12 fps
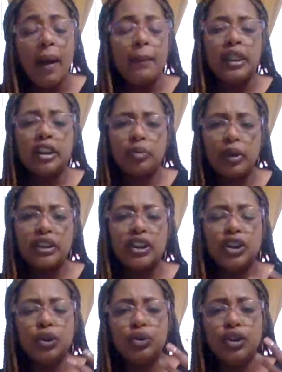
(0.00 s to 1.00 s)
but this
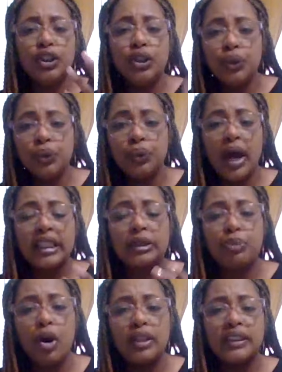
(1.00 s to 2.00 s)
person uses you as a
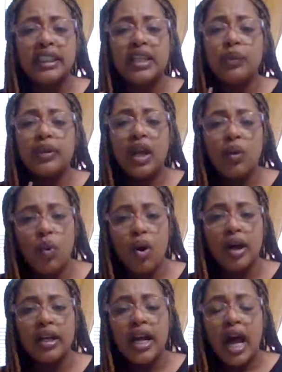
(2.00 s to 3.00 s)
pawn to get what they want.